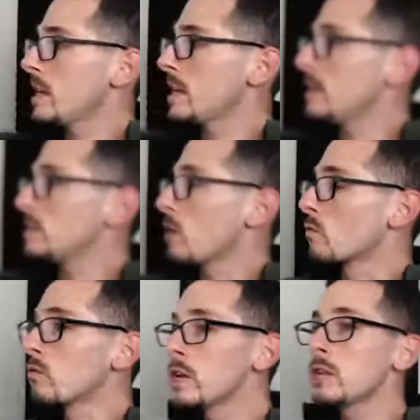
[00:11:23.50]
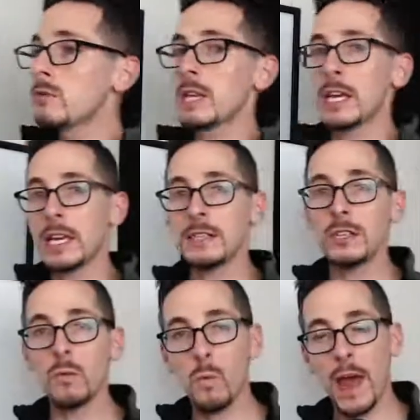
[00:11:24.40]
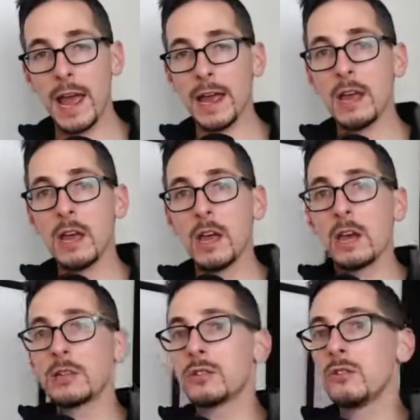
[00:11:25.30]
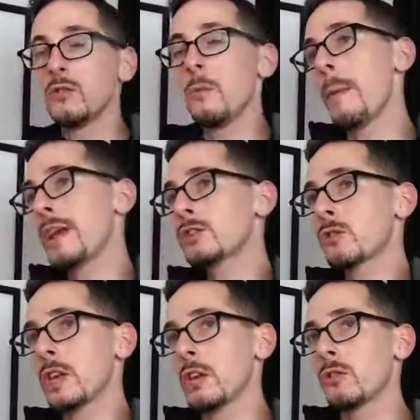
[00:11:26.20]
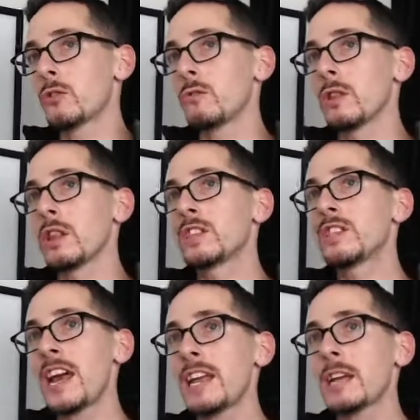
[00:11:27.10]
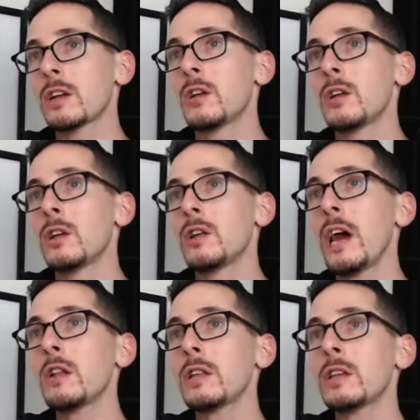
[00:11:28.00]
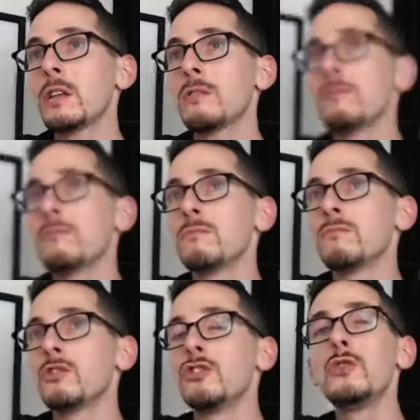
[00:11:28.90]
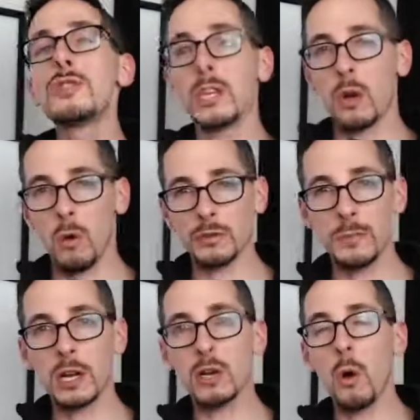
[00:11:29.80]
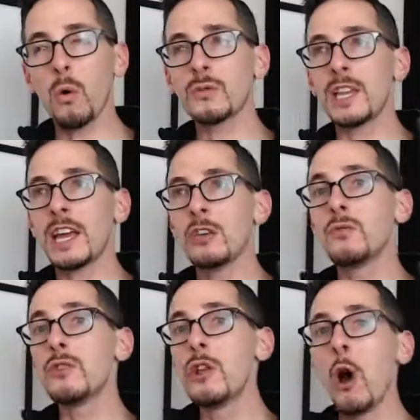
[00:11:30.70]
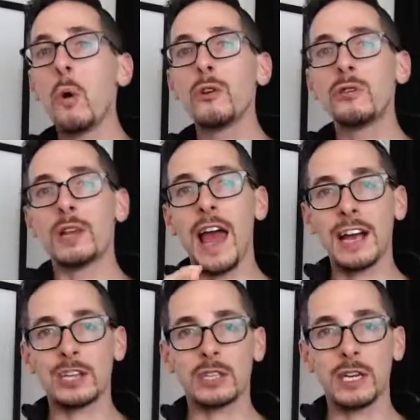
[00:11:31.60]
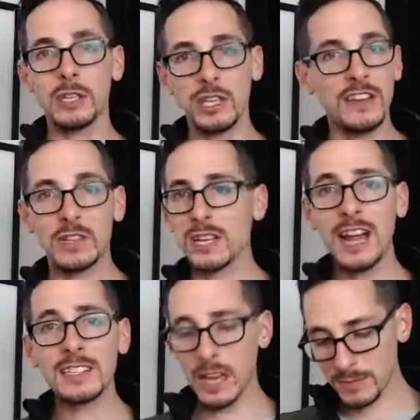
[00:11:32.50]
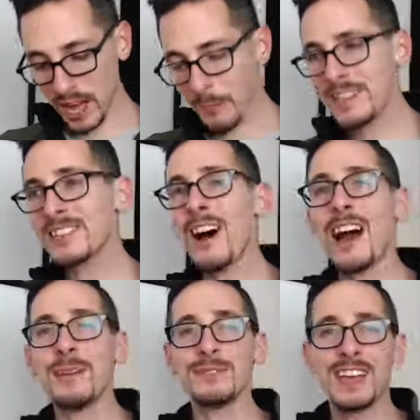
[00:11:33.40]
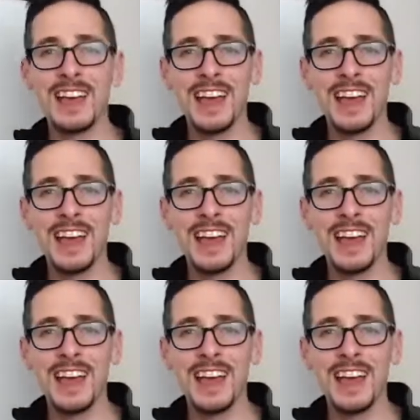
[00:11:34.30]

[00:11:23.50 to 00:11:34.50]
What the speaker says: is a really, really easy way to make sure that you're setting not only juicy goals, but goals that you can actually achieve. Because a lot of times, how many times